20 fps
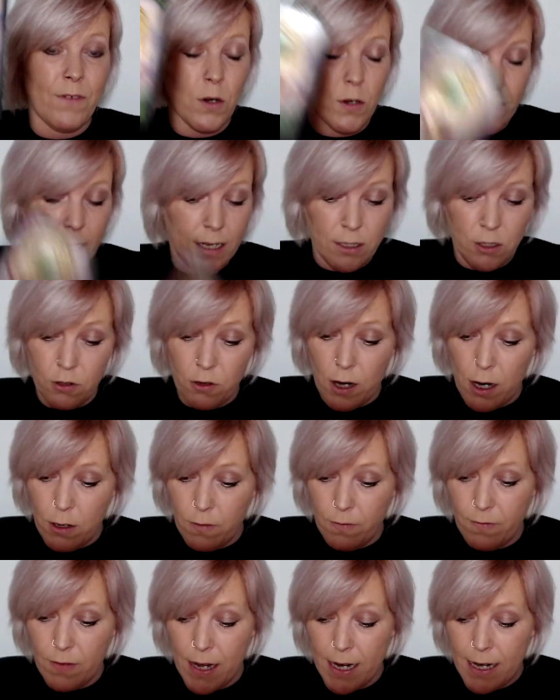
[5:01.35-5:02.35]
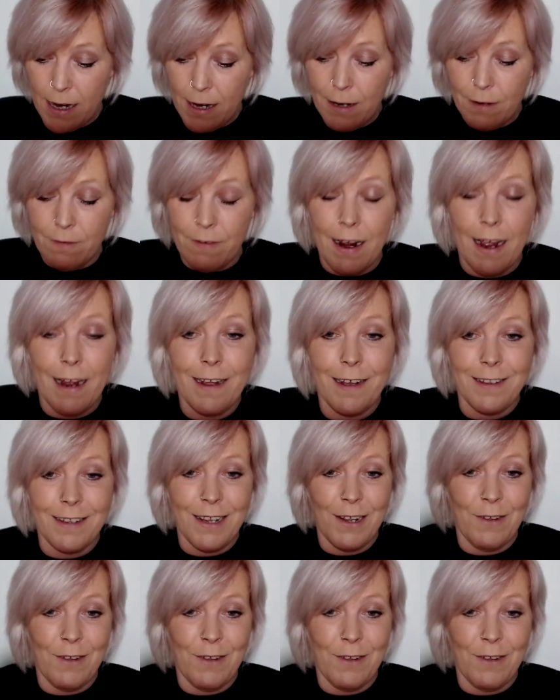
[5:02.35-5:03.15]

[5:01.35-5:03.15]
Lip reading: fucking trophy. Right, I'll